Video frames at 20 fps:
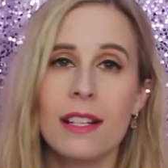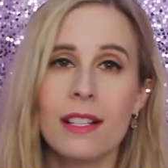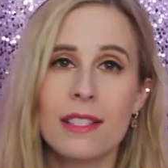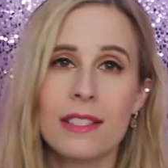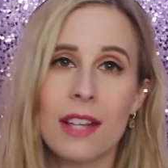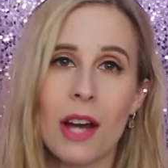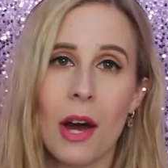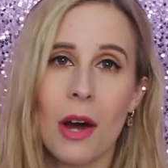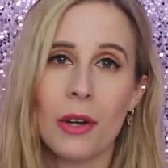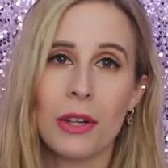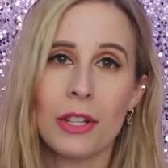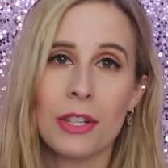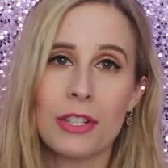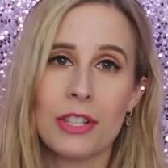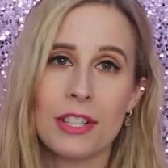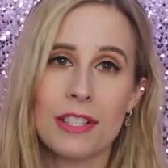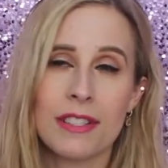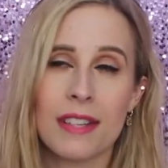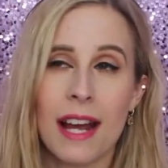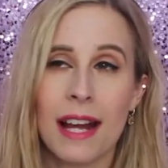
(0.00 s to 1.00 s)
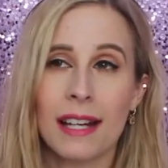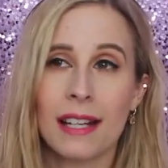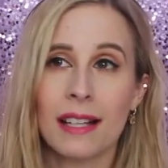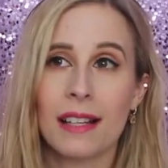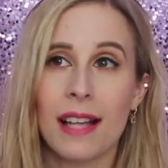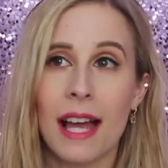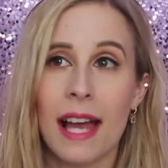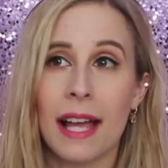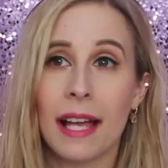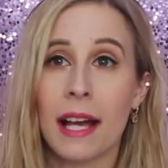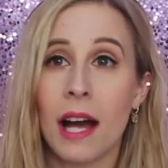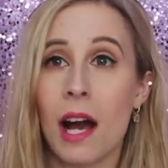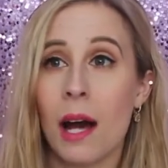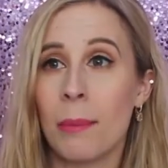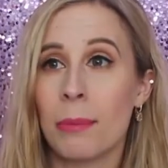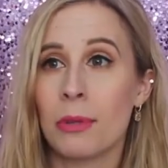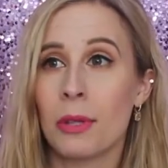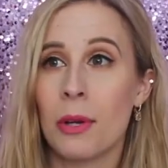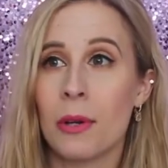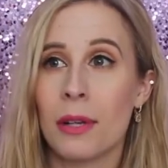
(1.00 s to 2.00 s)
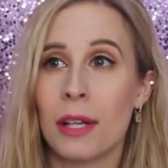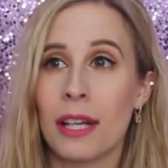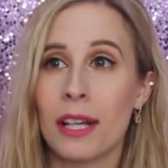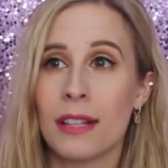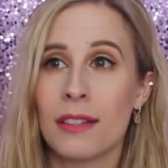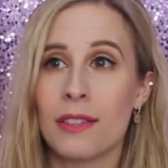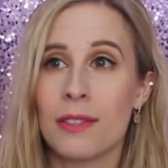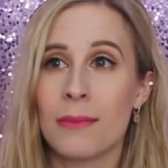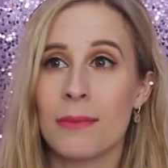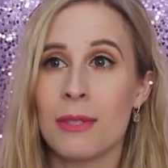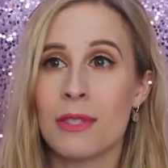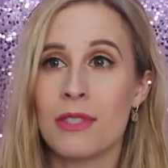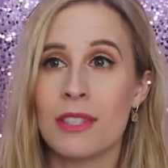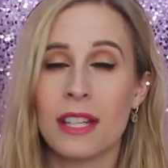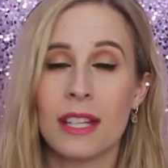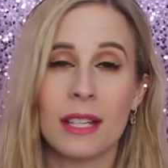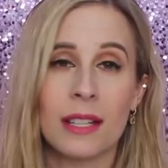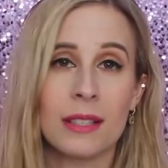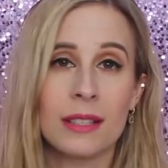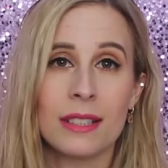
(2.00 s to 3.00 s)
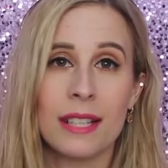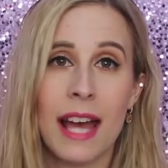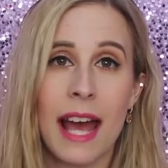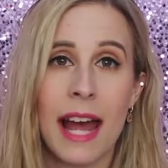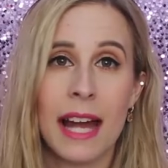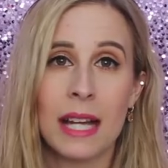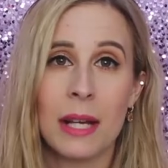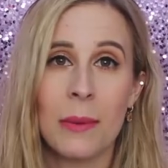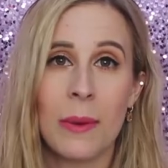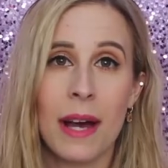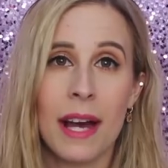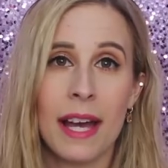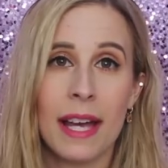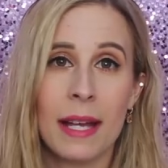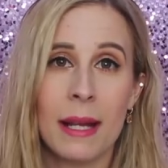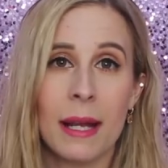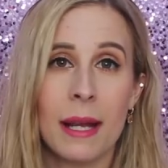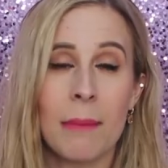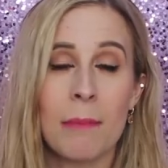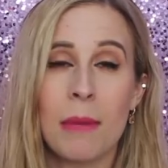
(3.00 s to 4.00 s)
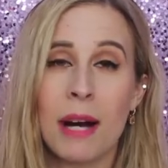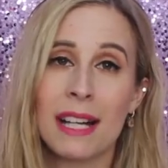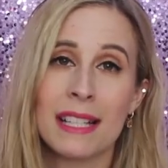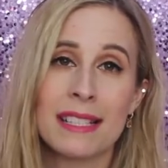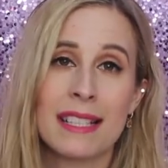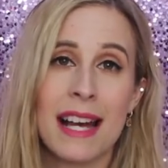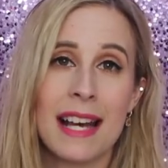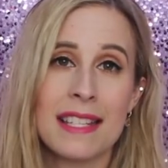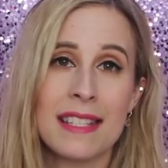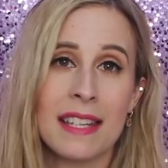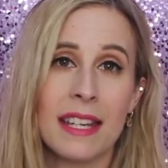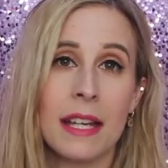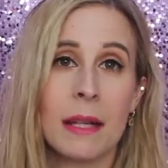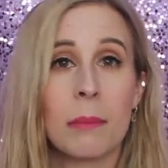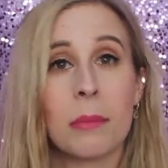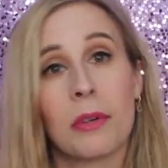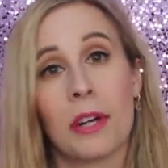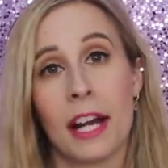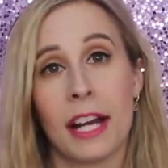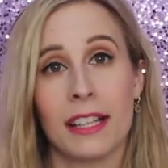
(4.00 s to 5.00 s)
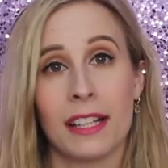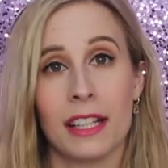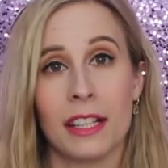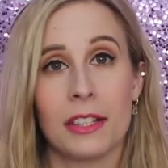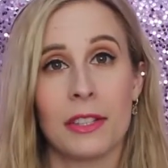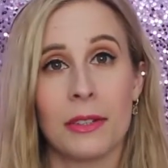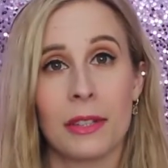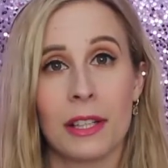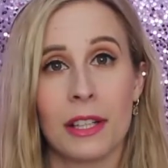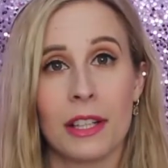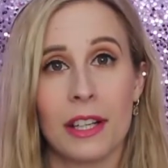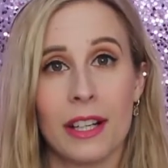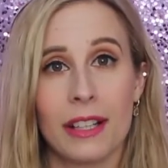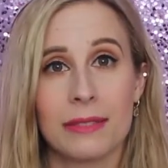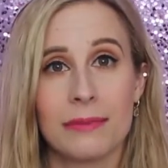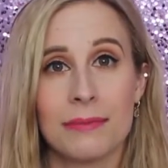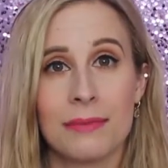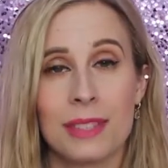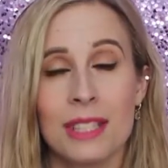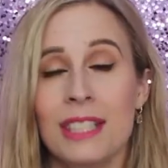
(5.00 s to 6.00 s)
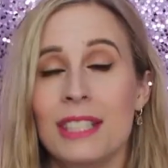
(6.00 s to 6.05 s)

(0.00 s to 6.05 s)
So you're just kind of like uploading the music anyway, monetizing it, and praying that you don't get caught.